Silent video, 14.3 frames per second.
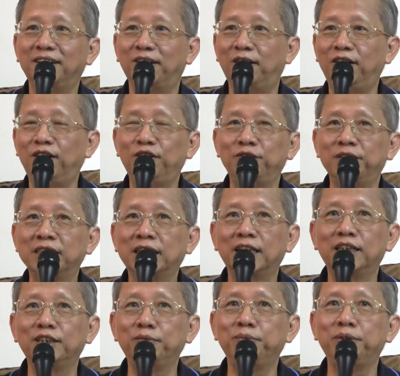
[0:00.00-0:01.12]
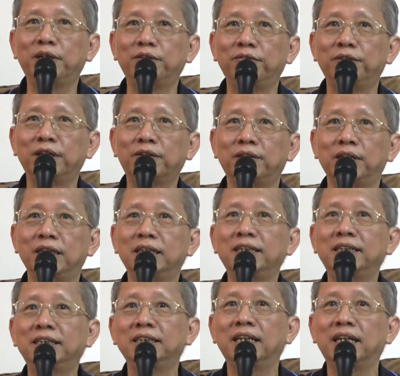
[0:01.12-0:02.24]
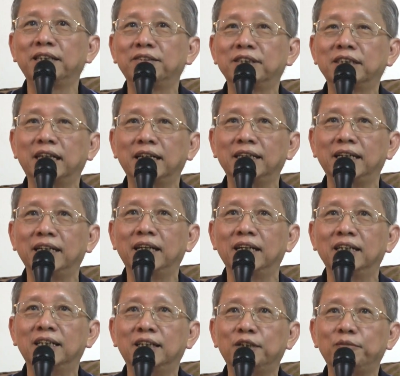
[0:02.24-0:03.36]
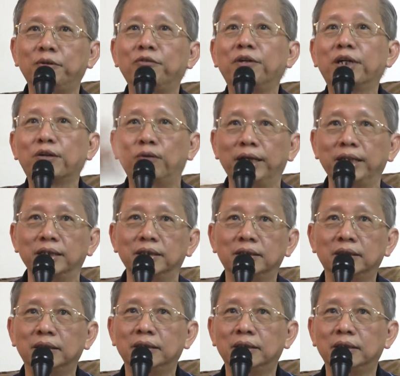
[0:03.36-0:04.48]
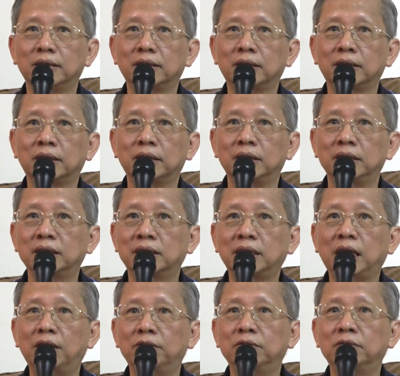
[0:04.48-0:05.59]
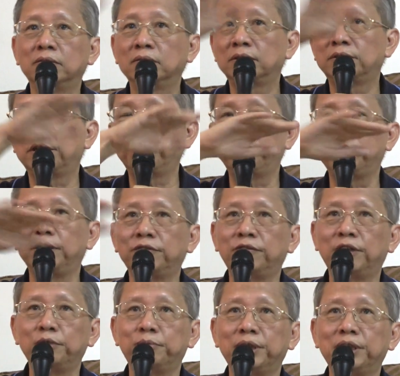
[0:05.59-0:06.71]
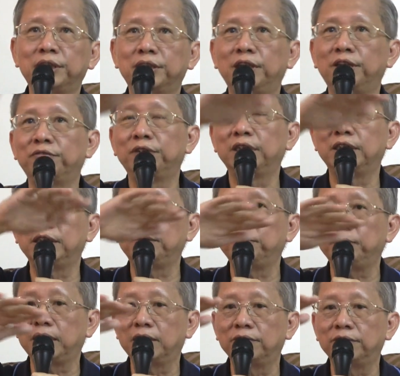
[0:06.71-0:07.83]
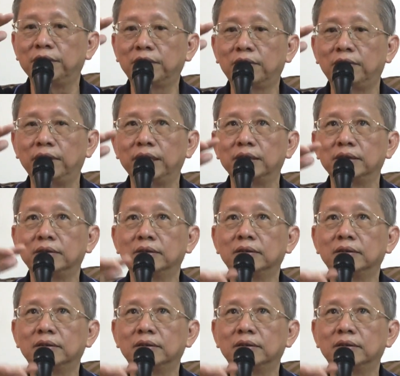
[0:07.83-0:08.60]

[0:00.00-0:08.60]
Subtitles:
All of a sudden it become very quiet. She like to study at night. Very quiet. The sound, traffic, vibration, everything become very quiet.